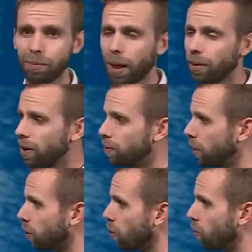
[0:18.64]
and perhaps even
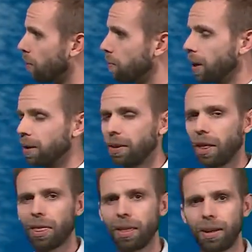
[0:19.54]
with the odd rumble of
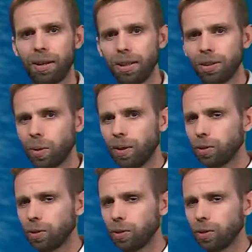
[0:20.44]
thunder as well.